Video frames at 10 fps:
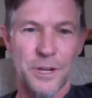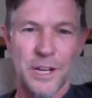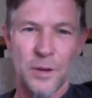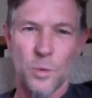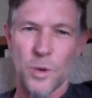
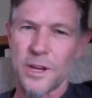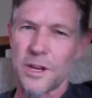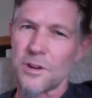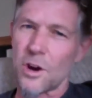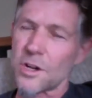out what an
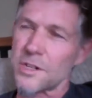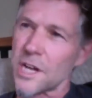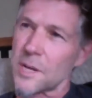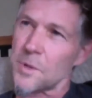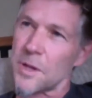
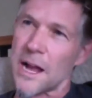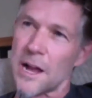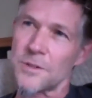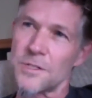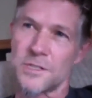archetypal
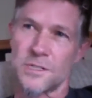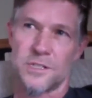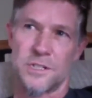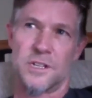house